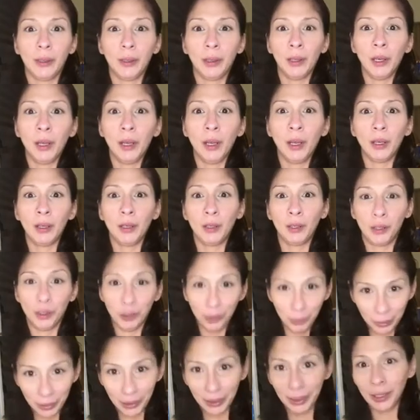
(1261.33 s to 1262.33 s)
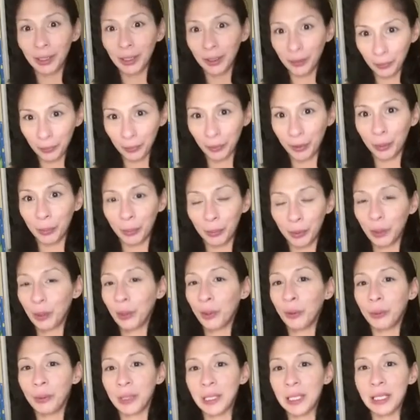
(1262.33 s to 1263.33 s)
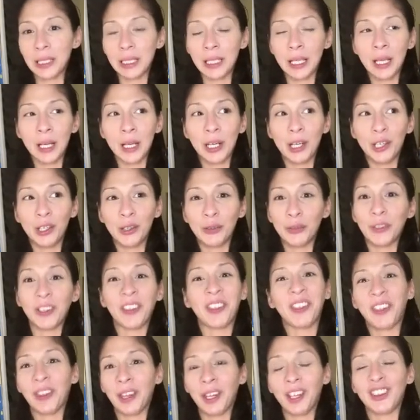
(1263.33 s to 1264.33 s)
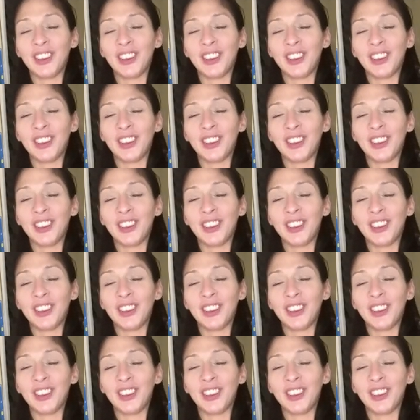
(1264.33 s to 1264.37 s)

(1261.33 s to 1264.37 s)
In a humanly form, we always overthink the